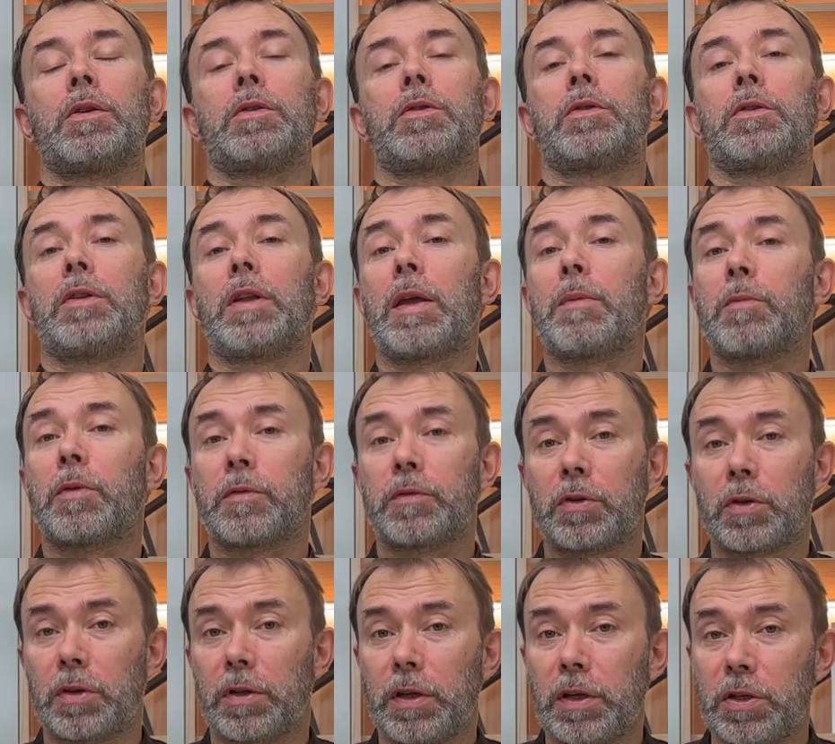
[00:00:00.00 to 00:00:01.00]
The name of
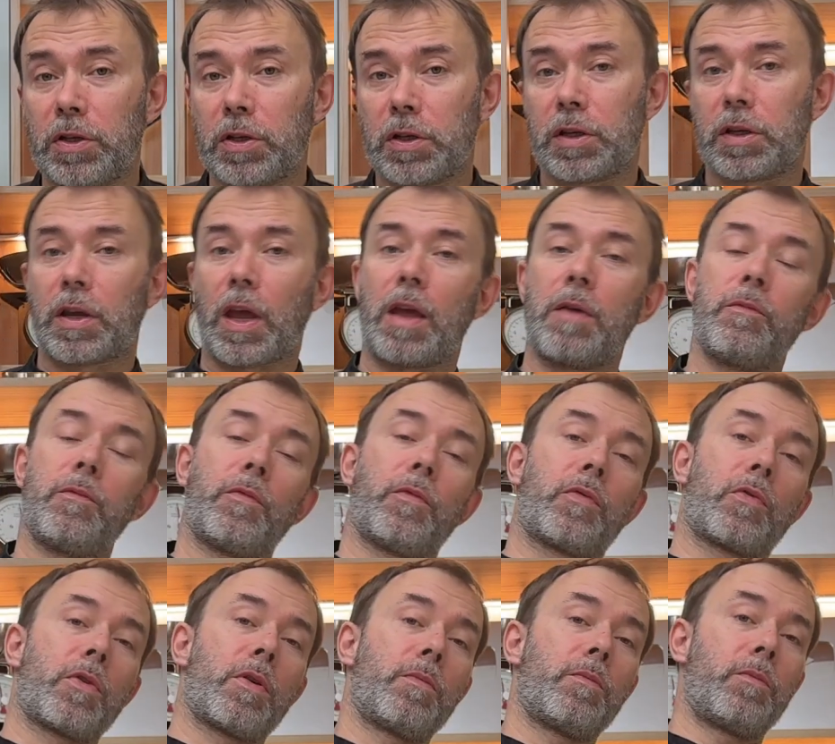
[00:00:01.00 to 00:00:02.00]
the dish came
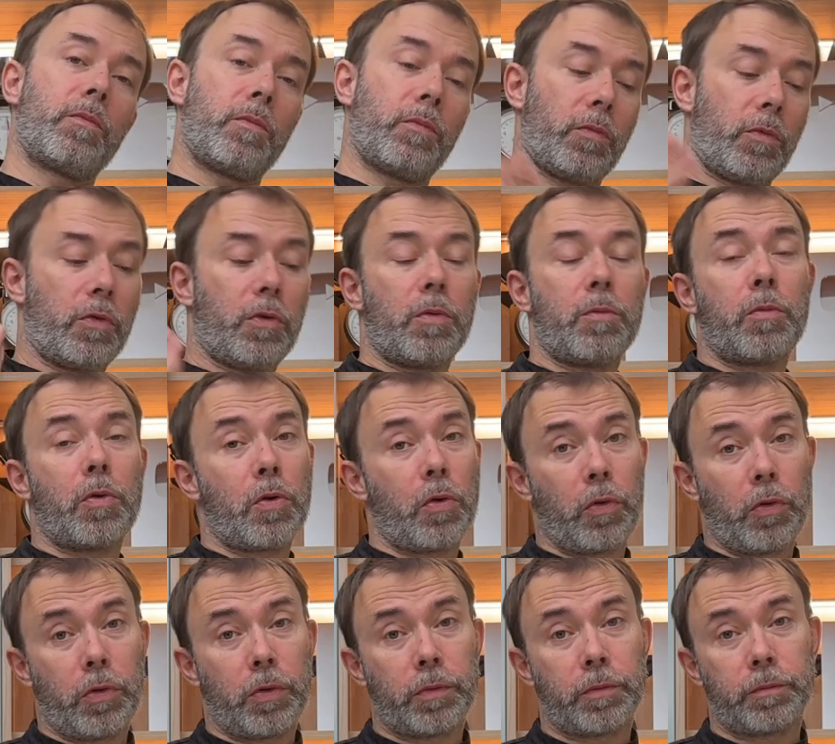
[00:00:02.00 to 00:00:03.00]
from the
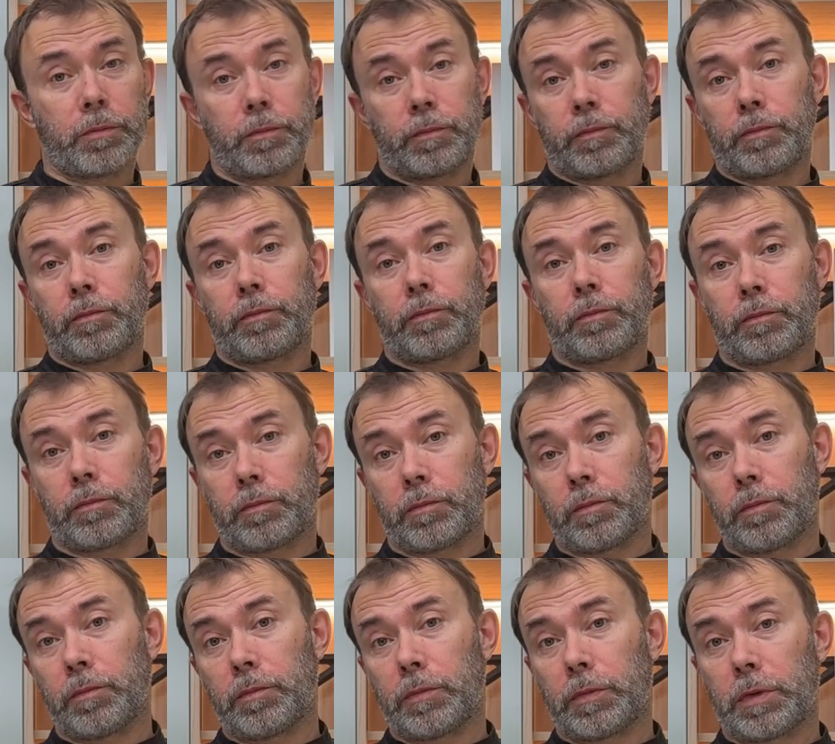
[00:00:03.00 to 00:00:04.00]
mold.
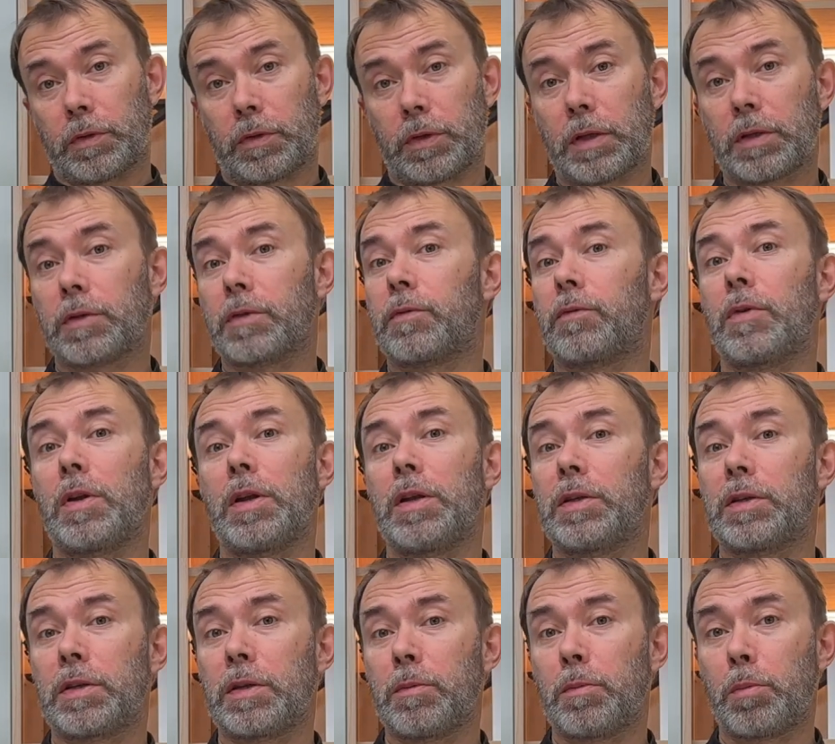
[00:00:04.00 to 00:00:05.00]
That's really
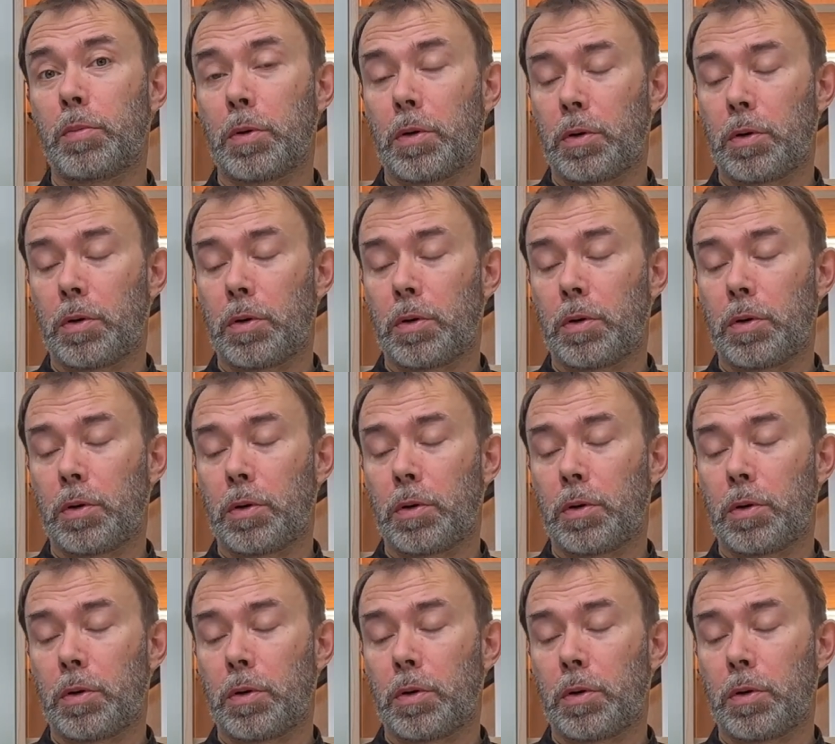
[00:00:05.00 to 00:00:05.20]
simple.